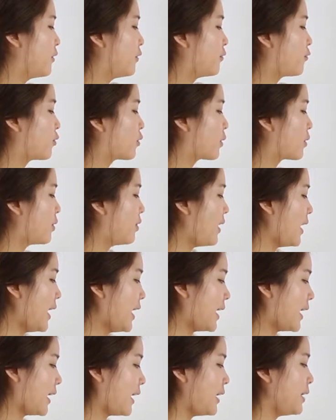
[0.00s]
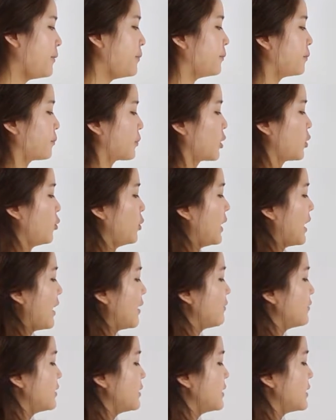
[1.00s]
For they, we
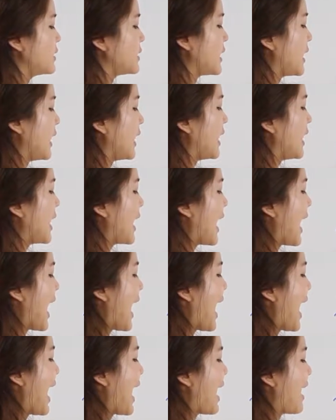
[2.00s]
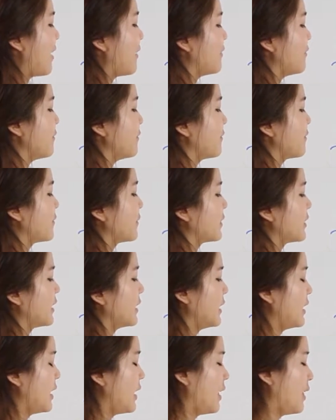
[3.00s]
have to say have.
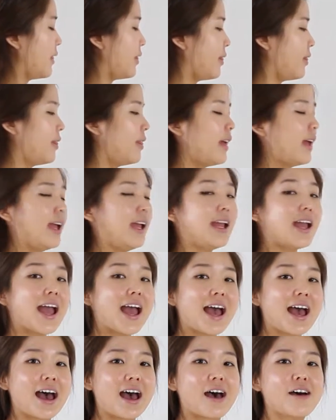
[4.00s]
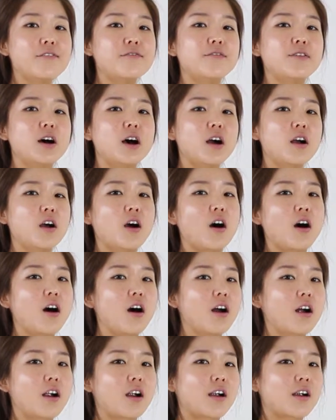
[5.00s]
They have a
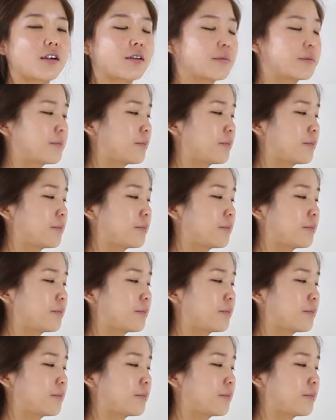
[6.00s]
car.